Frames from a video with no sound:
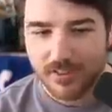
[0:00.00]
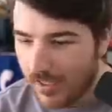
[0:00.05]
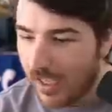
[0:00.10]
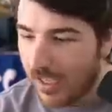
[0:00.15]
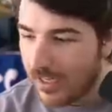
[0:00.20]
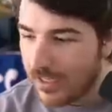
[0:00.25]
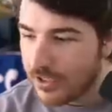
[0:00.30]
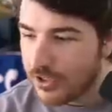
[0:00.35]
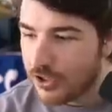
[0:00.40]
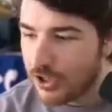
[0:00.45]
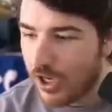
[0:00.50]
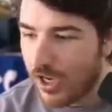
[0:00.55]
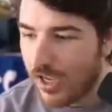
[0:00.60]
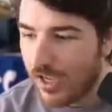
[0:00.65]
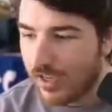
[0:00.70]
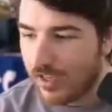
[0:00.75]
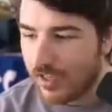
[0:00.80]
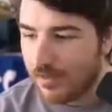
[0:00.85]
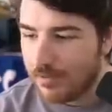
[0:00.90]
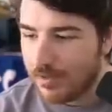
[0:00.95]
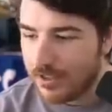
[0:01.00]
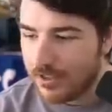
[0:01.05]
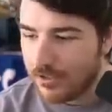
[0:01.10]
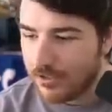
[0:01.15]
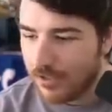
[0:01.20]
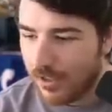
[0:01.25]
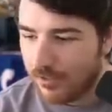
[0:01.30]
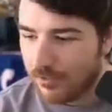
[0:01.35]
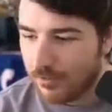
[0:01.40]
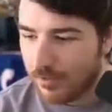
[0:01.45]
And it's Jack. I mean,
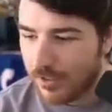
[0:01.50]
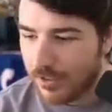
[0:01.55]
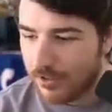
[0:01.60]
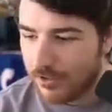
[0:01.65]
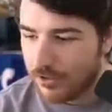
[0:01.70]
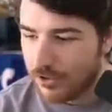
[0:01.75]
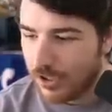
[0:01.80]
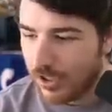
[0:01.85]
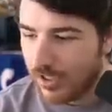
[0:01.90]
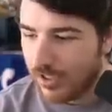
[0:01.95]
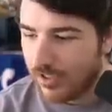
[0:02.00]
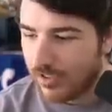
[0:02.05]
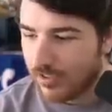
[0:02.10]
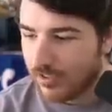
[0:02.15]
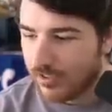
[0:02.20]
dude, everybody knows Jack.